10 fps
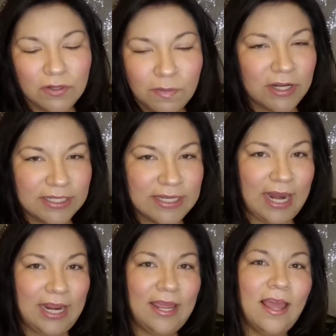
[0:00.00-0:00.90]

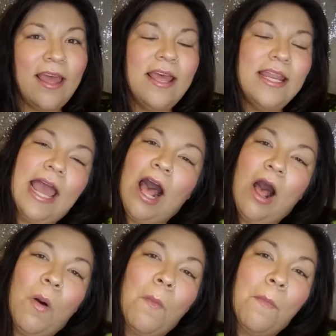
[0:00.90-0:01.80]
exciting.
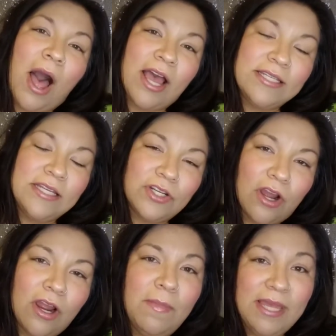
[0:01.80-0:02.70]
Now,
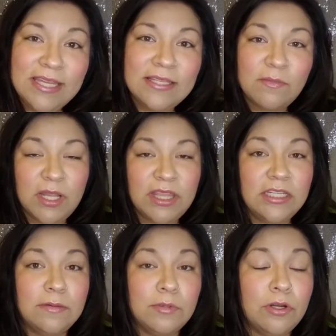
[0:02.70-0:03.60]
BoxyCharm is a monthly
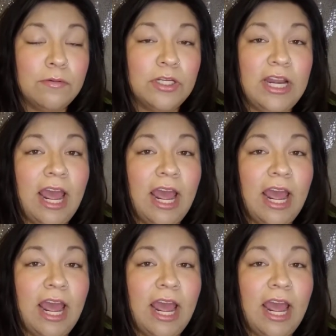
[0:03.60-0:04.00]
subscription.